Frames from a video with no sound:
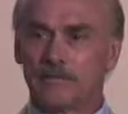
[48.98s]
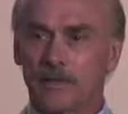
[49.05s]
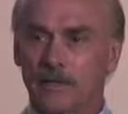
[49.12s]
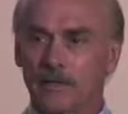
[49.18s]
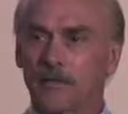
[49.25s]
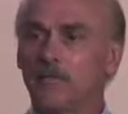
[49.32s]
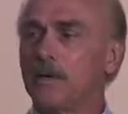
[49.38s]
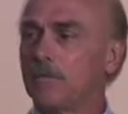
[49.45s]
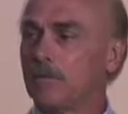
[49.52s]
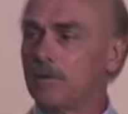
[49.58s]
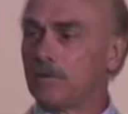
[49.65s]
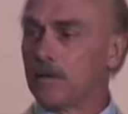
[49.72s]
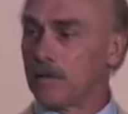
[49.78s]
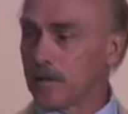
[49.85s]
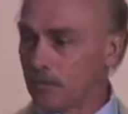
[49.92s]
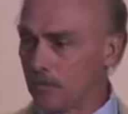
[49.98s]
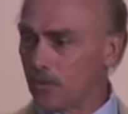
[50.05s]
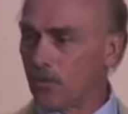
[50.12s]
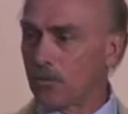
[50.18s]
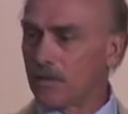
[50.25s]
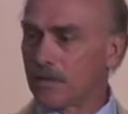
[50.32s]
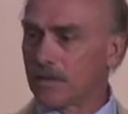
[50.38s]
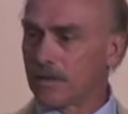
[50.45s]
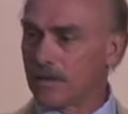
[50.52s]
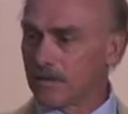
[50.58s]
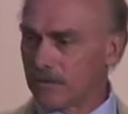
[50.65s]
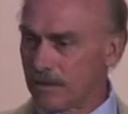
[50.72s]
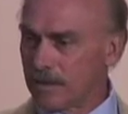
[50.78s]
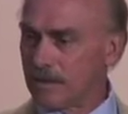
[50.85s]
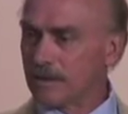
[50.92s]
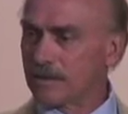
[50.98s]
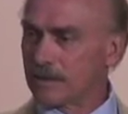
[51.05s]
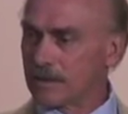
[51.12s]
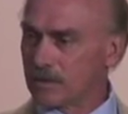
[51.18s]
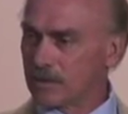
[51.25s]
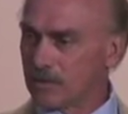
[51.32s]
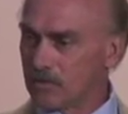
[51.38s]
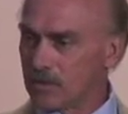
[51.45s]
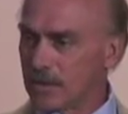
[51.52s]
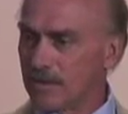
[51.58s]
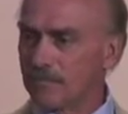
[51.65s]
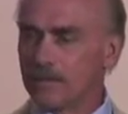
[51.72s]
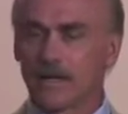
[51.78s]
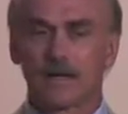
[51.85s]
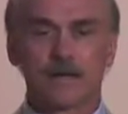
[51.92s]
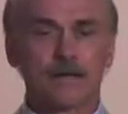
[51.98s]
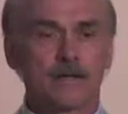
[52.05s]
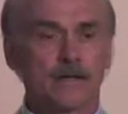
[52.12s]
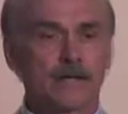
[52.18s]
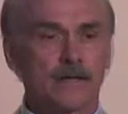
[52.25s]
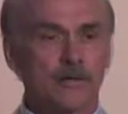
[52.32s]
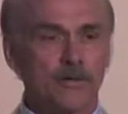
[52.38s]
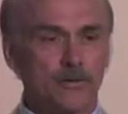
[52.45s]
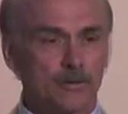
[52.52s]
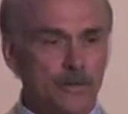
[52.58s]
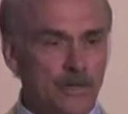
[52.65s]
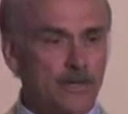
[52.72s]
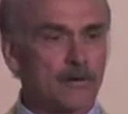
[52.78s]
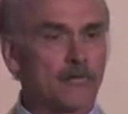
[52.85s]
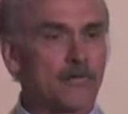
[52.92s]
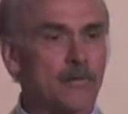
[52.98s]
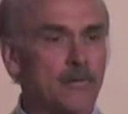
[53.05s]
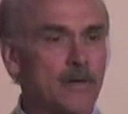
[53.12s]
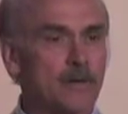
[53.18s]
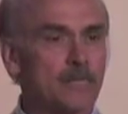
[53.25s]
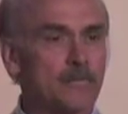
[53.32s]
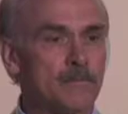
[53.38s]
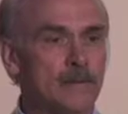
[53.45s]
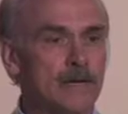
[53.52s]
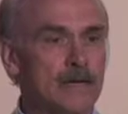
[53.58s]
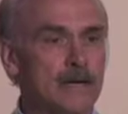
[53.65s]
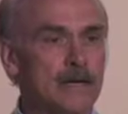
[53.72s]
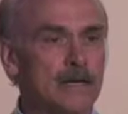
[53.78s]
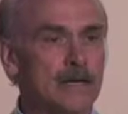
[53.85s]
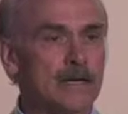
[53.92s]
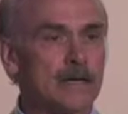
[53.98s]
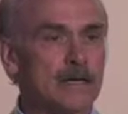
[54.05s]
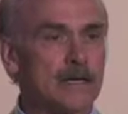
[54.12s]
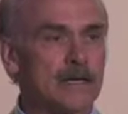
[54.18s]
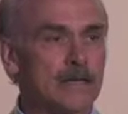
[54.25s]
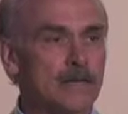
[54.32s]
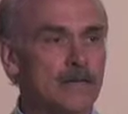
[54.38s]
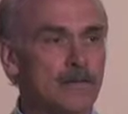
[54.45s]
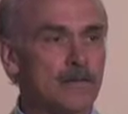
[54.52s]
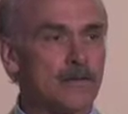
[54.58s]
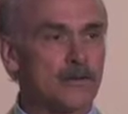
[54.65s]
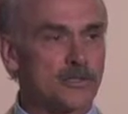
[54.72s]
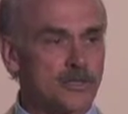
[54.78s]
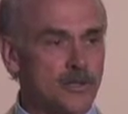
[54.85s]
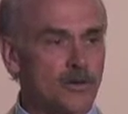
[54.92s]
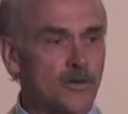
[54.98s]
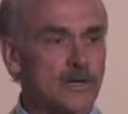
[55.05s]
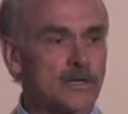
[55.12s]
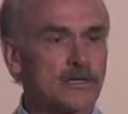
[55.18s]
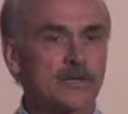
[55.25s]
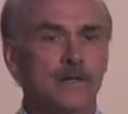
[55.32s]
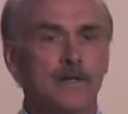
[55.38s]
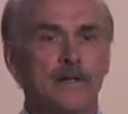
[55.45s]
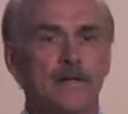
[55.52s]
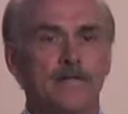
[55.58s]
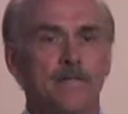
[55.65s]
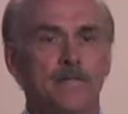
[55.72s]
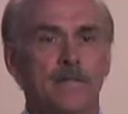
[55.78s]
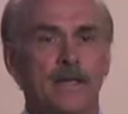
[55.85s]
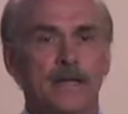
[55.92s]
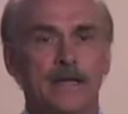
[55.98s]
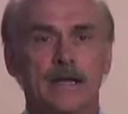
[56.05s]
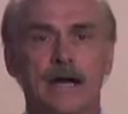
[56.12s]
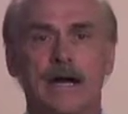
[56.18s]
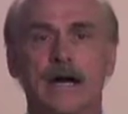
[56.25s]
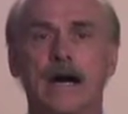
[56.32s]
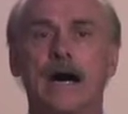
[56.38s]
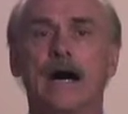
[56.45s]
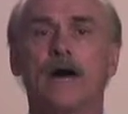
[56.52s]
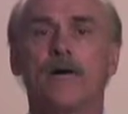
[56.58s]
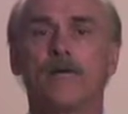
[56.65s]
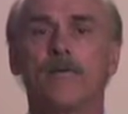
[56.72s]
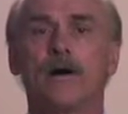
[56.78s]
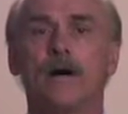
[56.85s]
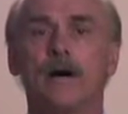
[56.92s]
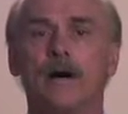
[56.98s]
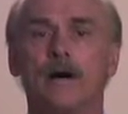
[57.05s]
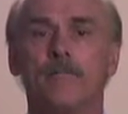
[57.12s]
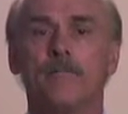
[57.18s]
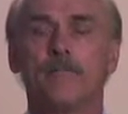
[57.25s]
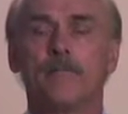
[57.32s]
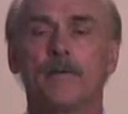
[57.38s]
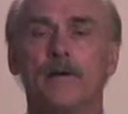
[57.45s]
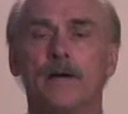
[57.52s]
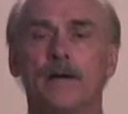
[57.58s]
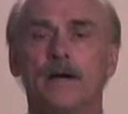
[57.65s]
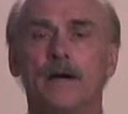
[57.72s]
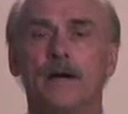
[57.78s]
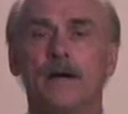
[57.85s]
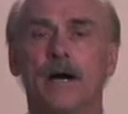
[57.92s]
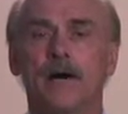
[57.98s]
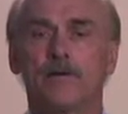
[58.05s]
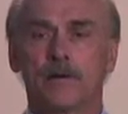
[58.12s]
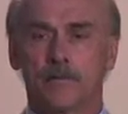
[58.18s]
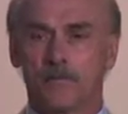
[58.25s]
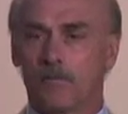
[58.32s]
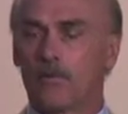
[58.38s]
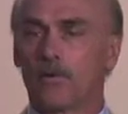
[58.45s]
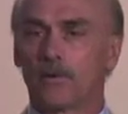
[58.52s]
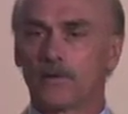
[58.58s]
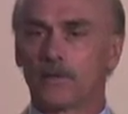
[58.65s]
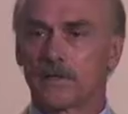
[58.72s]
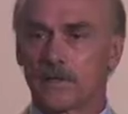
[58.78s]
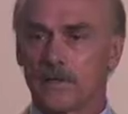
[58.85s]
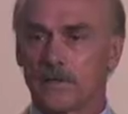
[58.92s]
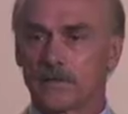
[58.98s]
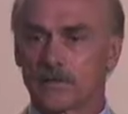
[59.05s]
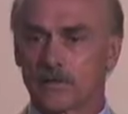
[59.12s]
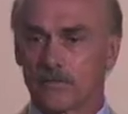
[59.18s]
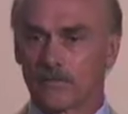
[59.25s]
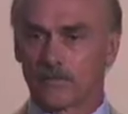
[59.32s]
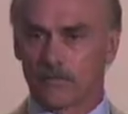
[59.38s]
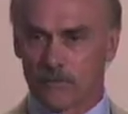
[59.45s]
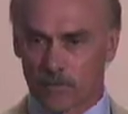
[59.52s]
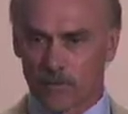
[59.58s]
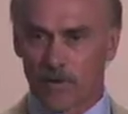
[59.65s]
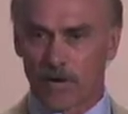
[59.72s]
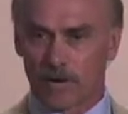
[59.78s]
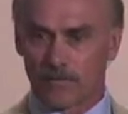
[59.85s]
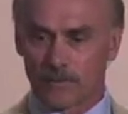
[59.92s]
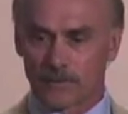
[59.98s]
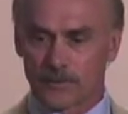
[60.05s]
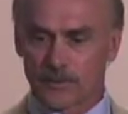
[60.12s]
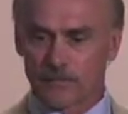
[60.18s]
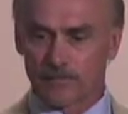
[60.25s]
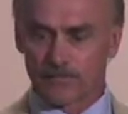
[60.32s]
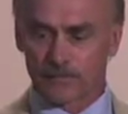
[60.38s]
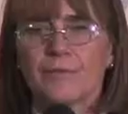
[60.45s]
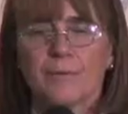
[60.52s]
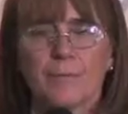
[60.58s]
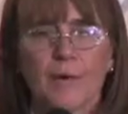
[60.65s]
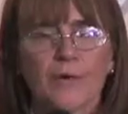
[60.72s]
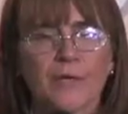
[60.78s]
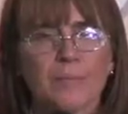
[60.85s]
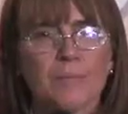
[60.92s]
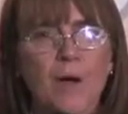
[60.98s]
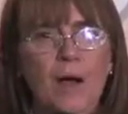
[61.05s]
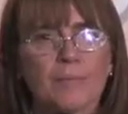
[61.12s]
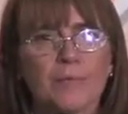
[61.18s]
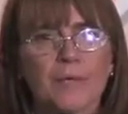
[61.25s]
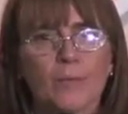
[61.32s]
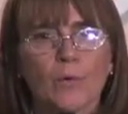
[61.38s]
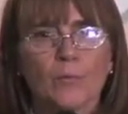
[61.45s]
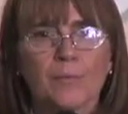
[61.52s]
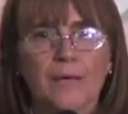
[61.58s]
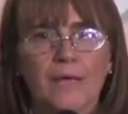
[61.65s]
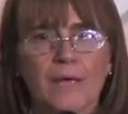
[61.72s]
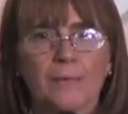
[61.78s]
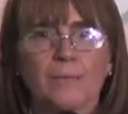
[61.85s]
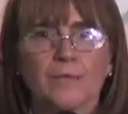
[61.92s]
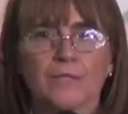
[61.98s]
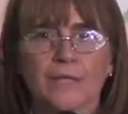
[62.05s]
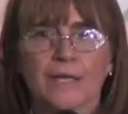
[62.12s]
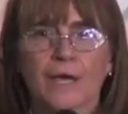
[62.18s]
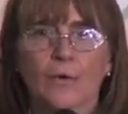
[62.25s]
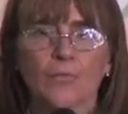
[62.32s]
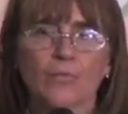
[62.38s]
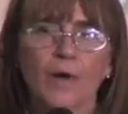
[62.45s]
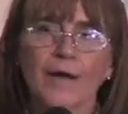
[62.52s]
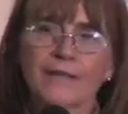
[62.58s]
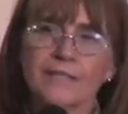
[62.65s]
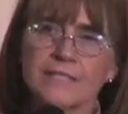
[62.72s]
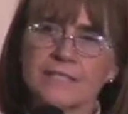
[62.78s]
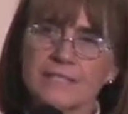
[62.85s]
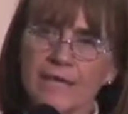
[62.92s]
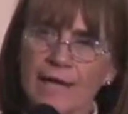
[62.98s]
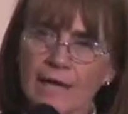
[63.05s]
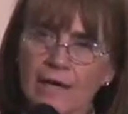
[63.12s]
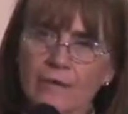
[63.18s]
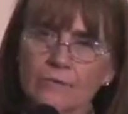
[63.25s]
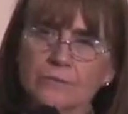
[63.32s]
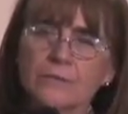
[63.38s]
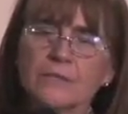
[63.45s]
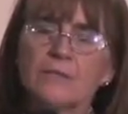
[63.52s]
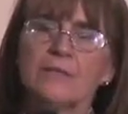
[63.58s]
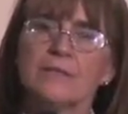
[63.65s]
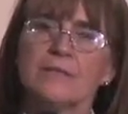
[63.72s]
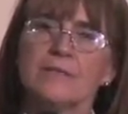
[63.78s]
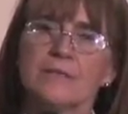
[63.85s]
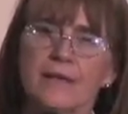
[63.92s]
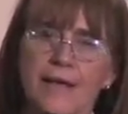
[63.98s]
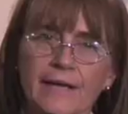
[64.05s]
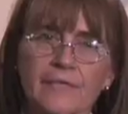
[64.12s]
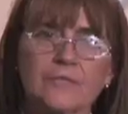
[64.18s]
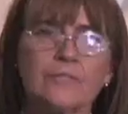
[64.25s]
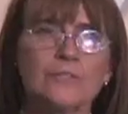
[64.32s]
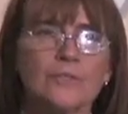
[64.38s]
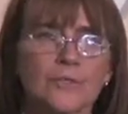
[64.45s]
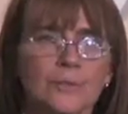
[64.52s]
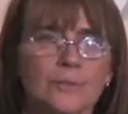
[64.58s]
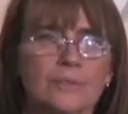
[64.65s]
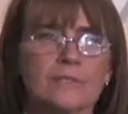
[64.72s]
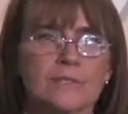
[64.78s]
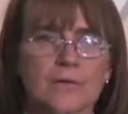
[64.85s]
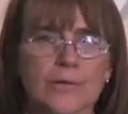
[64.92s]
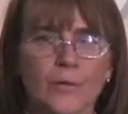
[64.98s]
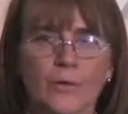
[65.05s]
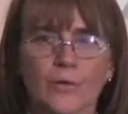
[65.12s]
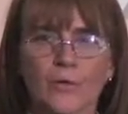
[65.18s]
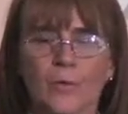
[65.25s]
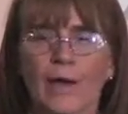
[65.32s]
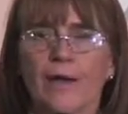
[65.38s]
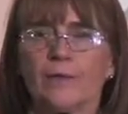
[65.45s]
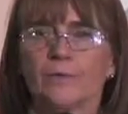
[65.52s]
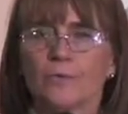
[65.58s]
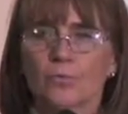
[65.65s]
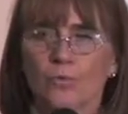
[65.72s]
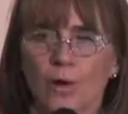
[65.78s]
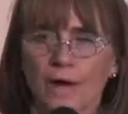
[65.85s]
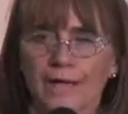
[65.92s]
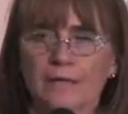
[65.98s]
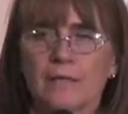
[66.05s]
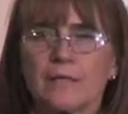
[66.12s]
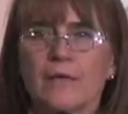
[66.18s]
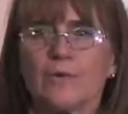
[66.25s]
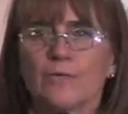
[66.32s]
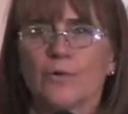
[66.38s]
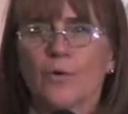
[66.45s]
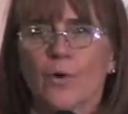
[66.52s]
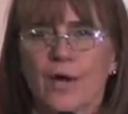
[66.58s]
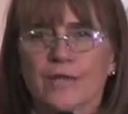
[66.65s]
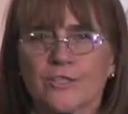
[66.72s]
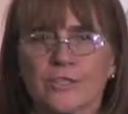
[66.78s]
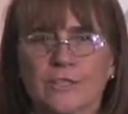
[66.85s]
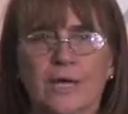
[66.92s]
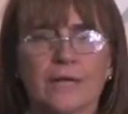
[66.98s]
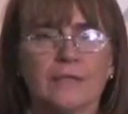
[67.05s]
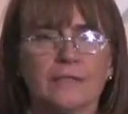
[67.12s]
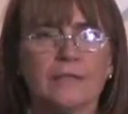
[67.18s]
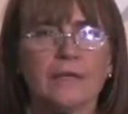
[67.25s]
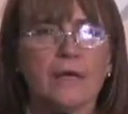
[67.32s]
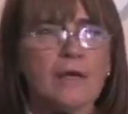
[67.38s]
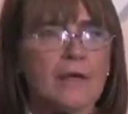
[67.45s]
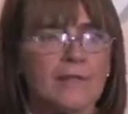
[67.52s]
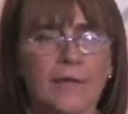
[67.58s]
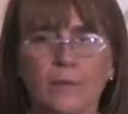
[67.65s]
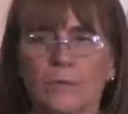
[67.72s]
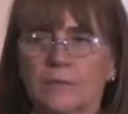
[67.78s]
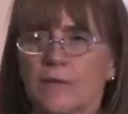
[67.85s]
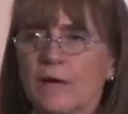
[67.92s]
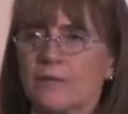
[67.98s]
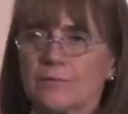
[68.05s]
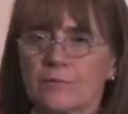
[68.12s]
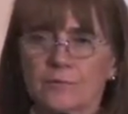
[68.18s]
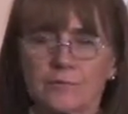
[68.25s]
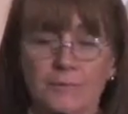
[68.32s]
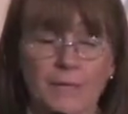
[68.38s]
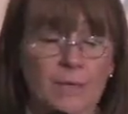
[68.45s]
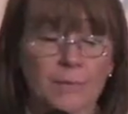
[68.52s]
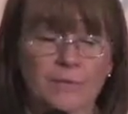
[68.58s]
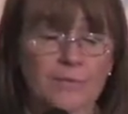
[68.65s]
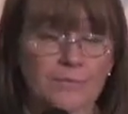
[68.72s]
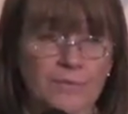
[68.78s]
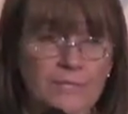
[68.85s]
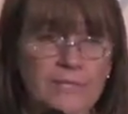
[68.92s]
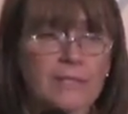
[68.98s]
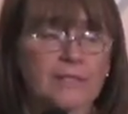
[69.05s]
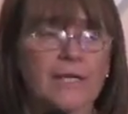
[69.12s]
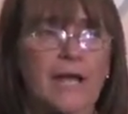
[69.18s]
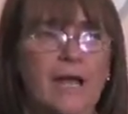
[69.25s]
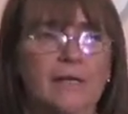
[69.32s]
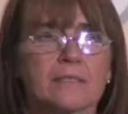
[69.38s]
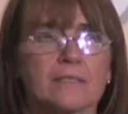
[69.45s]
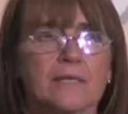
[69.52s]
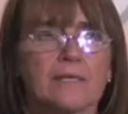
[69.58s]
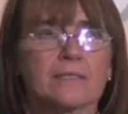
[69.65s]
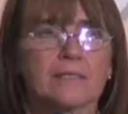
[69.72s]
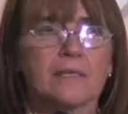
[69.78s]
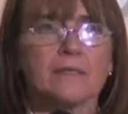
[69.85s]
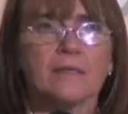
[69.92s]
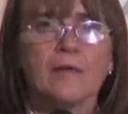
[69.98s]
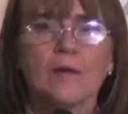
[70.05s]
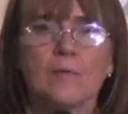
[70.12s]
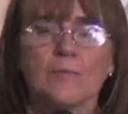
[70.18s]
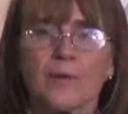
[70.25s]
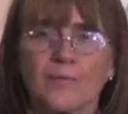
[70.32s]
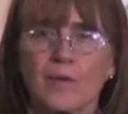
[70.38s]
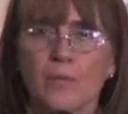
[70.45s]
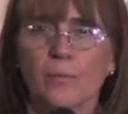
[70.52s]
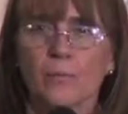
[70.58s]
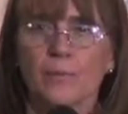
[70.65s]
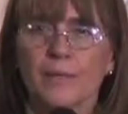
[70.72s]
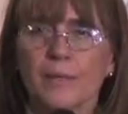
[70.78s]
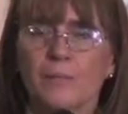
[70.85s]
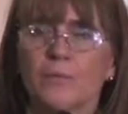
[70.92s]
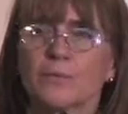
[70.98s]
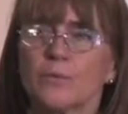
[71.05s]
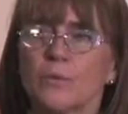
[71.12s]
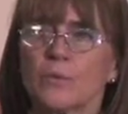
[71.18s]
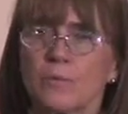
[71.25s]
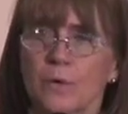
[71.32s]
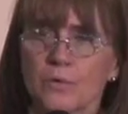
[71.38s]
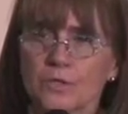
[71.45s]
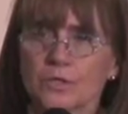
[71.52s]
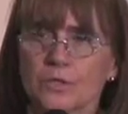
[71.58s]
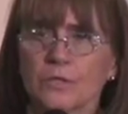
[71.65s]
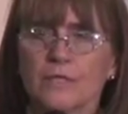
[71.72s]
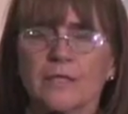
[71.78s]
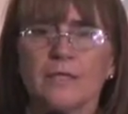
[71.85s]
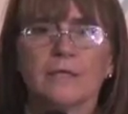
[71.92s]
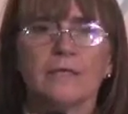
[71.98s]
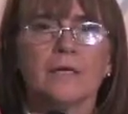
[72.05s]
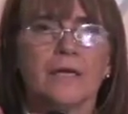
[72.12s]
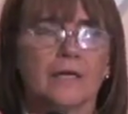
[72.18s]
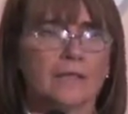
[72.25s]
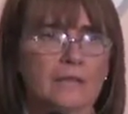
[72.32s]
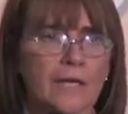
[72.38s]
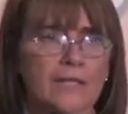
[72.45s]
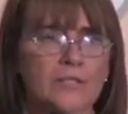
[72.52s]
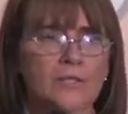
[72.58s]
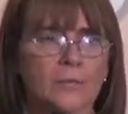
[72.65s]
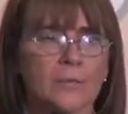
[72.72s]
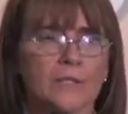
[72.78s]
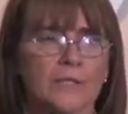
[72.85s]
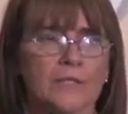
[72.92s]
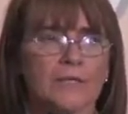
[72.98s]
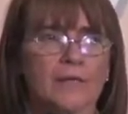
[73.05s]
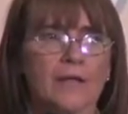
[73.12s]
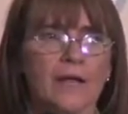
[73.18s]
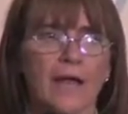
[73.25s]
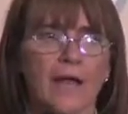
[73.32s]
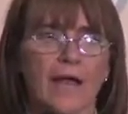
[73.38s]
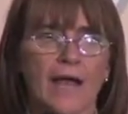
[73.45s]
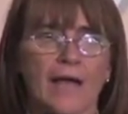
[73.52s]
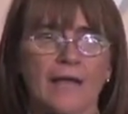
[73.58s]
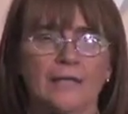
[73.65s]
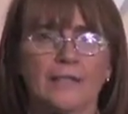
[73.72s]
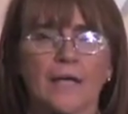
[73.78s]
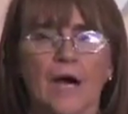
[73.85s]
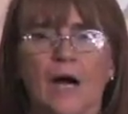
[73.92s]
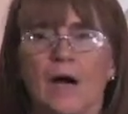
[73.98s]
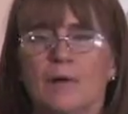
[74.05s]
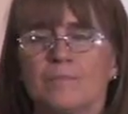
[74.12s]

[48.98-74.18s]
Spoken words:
bringing the people on board that are needed to get the job done, and you will hear from them in their stories and how important it is for all of us. The American public will be able to get right down next to the sacred ground, right near the crash site. They will not be able to physically access it, but they will be able to emotionally, intellectually, and